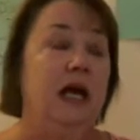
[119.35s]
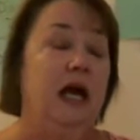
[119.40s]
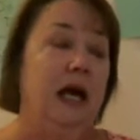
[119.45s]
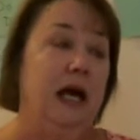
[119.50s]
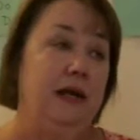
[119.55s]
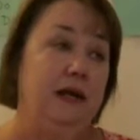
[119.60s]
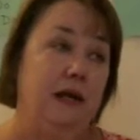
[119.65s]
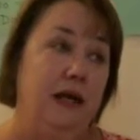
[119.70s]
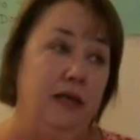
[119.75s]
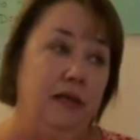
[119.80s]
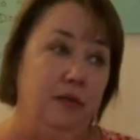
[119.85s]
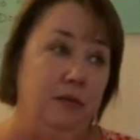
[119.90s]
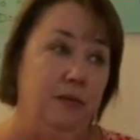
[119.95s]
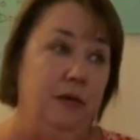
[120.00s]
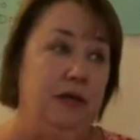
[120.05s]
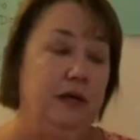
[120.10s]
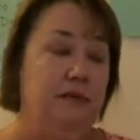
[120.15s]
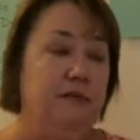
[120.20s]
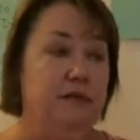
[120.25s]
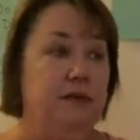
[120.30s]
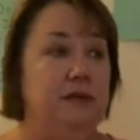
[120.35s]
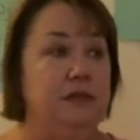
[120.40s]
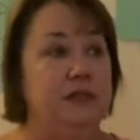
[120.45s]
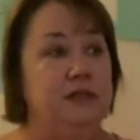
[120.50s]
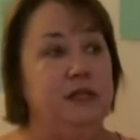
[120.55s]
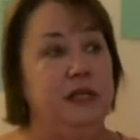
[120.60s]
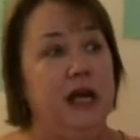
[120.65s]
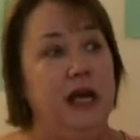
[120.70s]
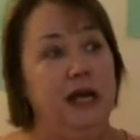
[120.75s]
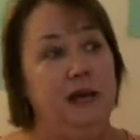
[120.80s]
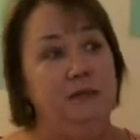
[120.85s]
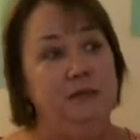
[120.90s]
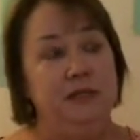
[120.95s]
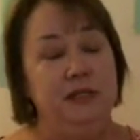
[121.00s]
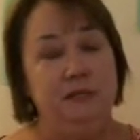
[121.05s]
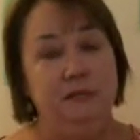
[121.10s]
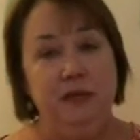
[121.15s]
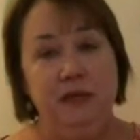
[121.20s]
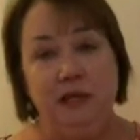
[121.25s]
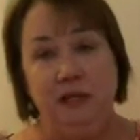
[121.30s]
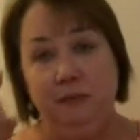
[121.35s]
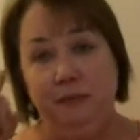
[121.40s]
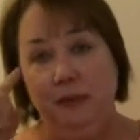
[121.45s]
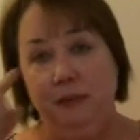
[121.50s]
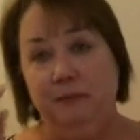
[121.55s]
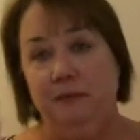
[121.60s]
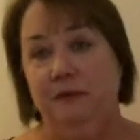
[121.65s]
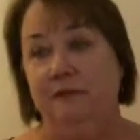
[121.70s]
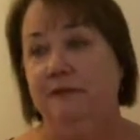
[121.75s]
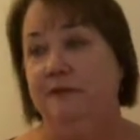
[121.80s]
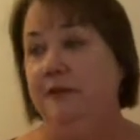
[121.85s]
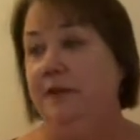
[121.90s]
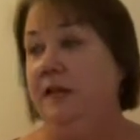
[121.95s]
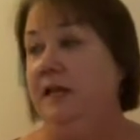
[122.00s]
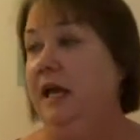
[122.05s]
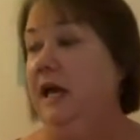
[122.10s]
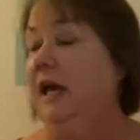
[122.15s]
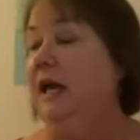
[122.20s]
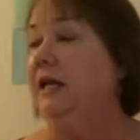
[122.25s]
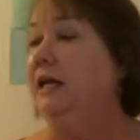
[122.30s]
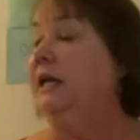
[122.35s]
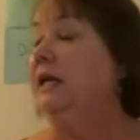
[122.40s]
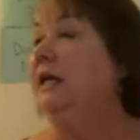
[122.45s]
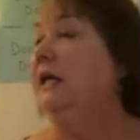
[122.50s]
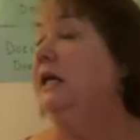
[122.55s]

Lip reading: Another one of those times that many people forget